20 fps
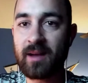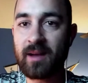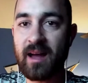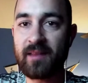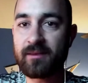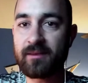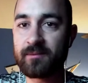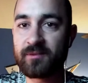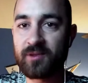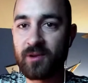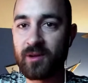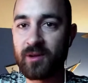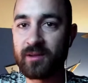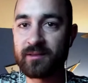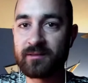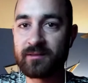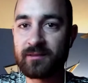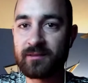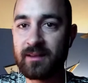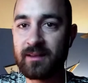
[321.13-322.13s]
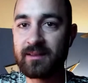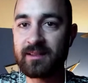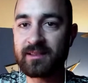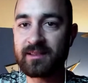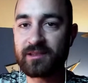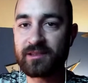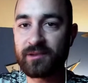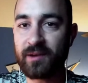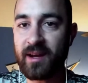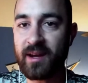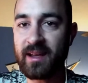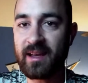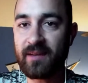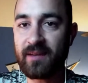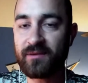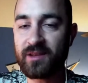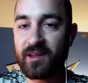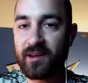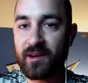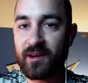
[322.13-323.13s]
Gotham's all in disarray
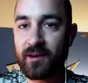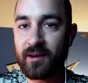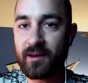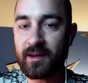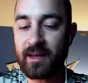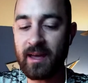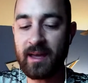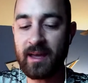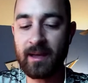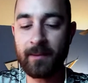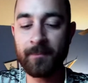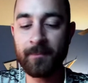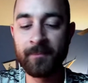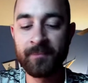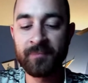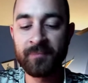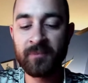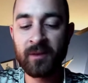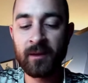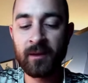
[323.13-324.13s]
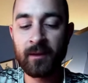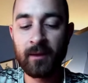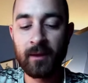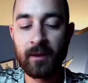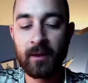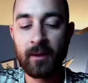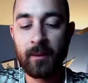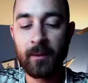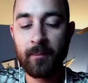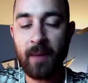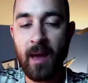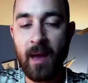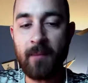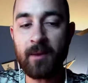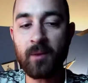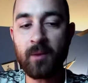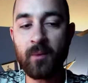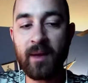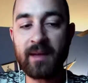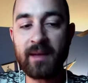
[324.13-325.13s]
after the hurricane.
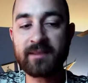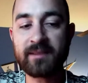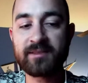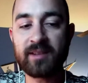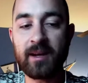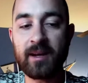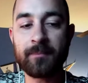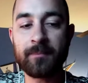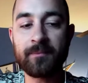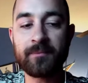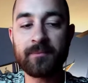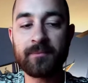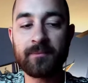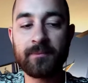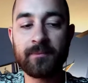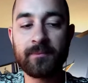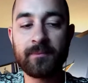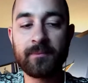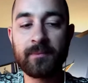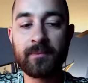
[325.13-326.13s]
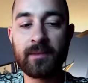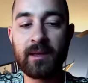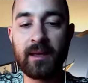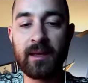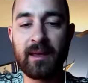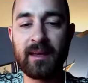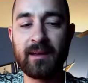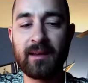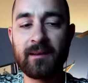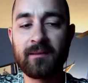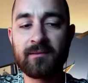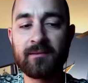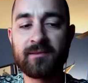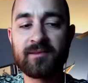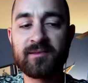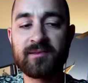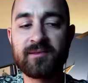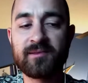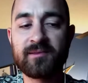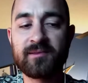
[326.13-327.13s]
Batman wakes up in
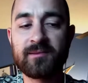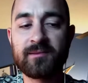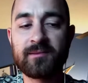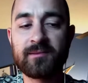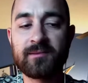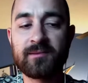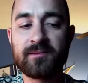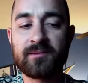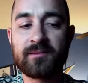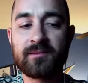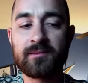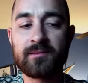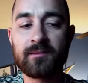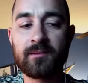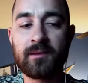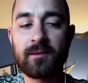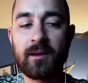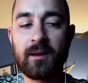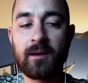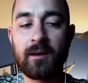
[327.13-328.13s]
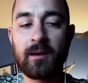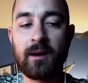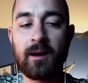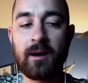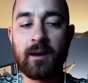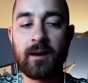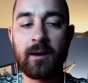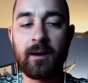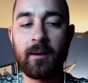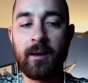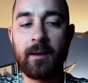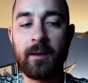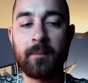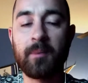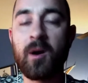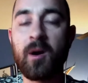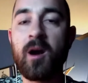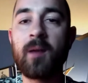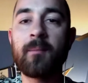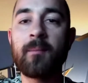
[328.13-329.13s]
an
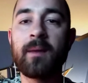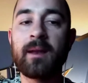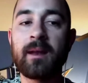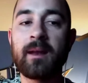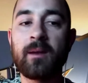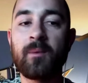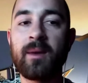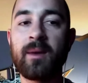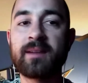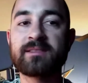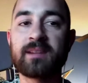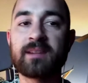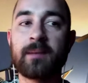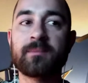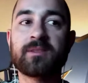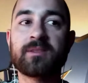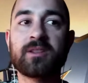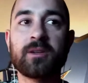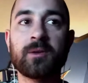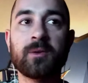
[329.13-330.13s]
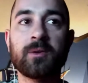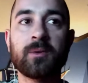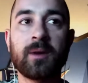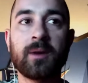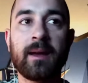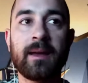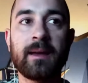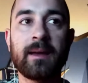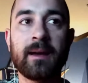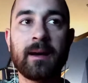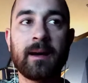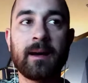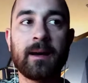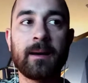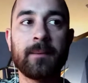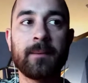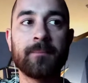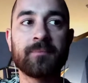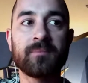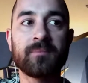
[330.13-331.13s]
apartment, and he wakes up to
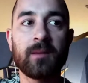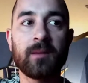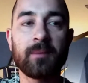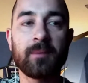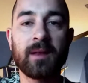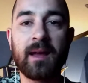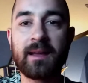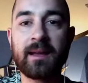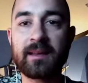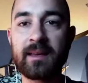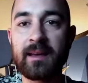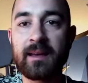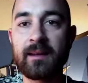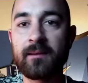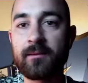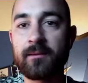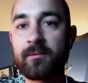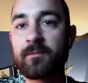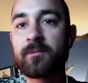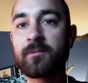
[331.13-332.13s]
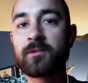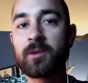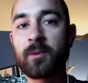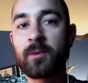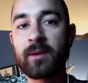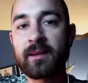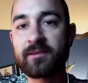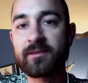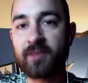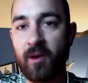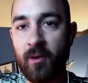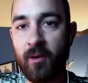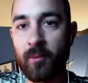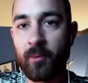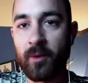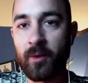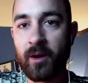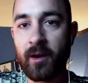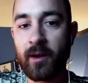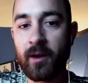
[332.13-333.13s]
a black kid doing his
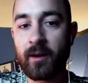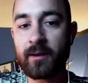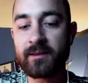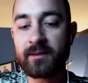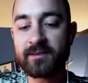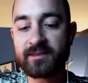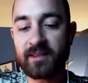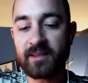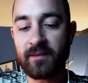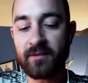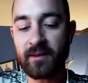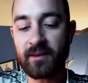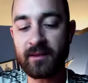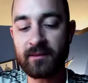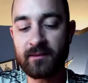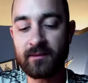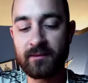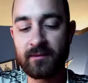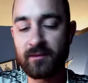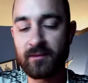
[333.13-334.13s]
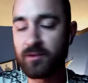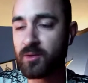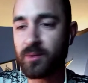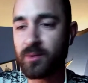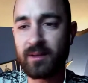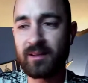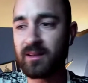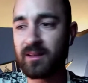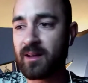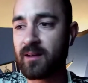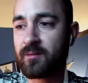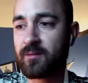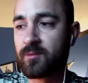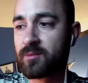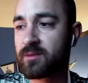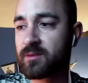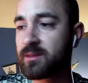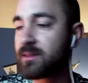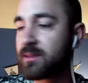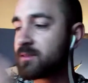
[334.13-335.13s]
homework and stuff like doing.
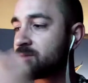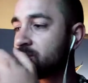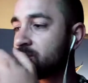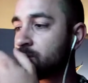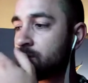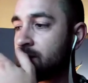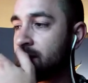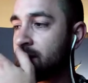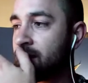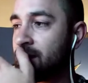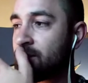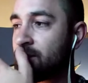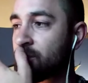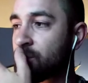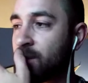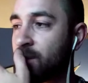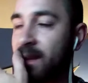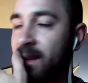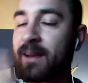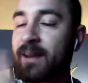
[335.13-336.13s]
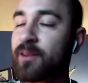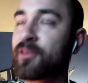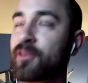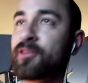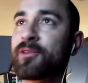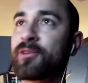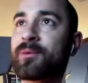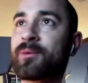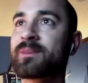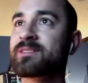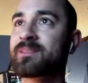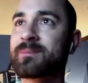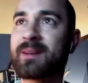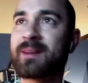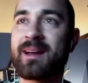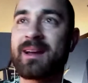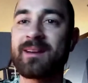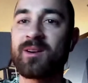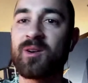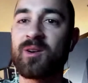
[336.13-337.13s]
He's either reading or doing some
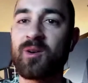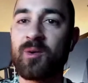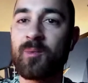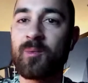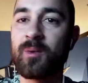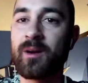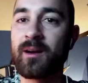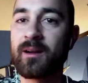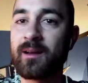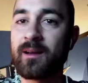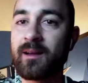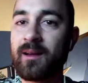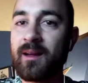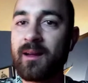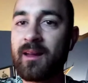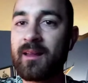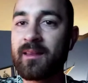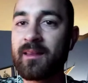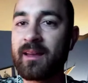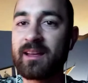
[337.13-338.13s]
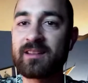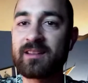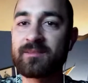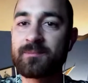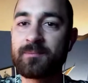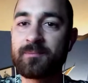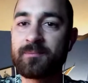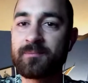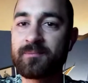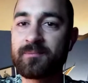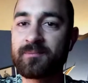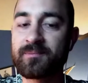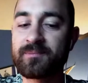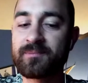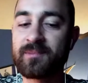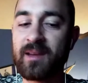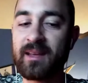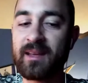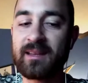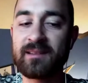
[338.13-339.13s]
kind of homework, like it's
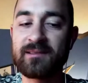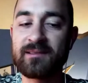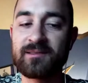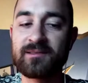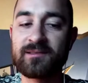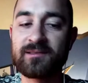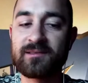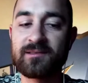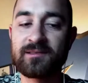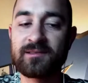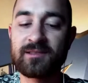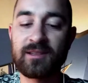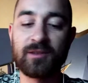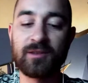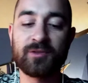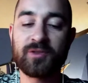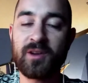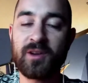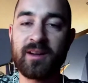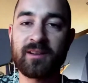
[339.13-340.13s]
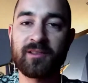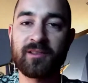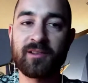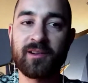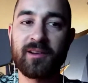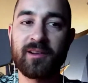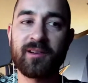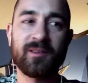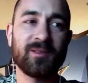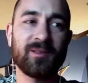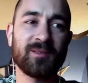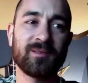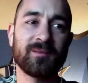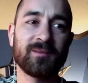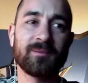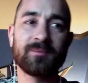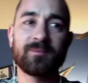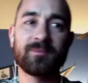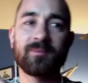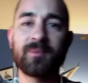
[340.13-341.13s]
like he's still trying to learn,
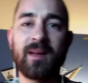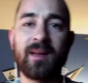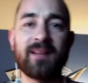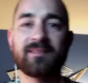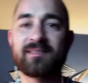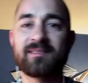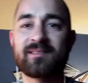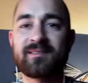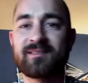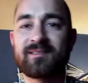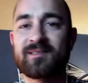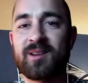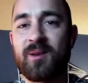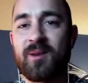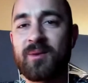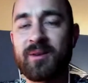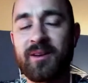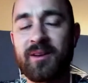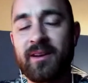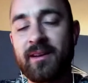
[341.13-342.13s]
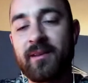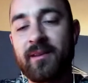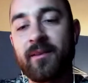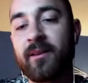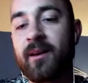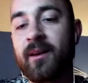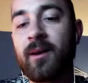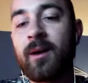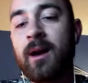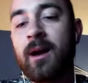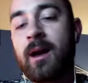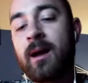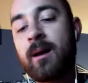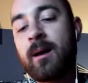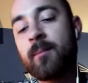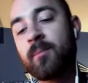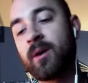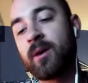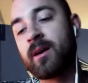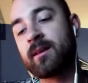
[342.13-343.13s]
or as this is going on, I don't know.
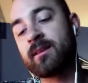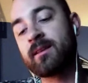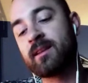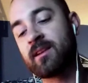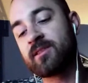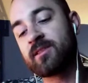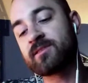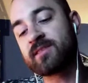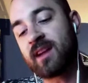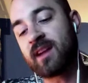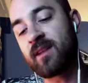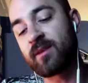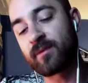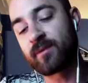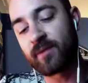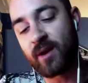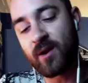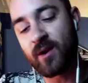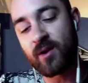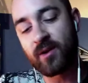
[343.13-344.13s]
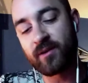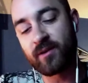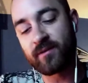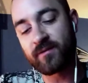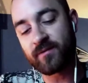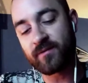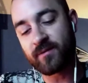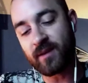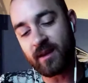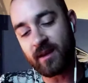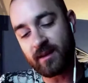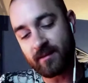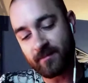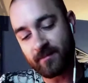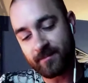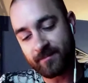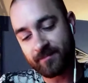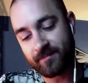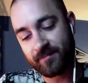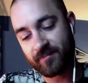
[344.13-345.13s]
But years down the road,
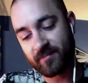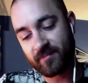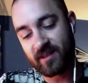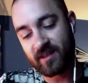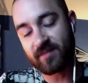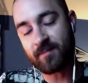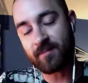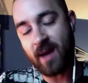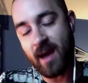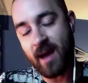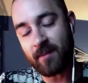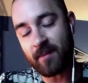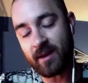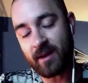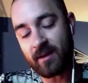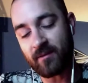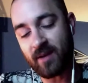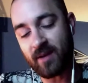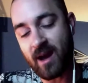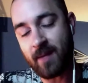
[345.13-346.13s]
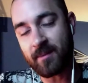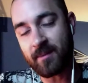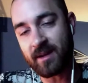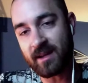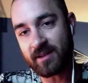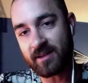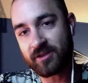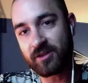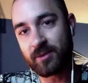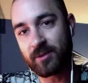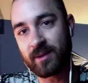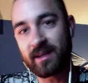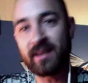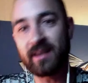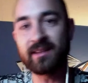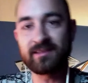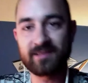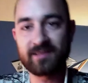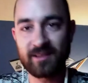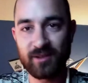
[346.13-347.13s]
in this Batman and Robin issue,
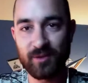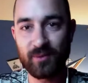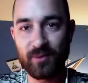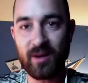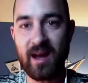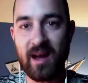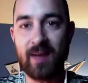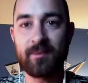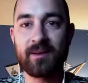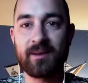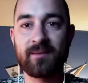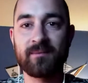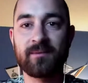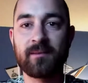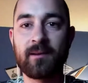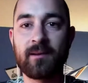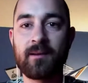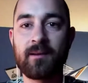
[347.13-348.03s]
he's the new Robin.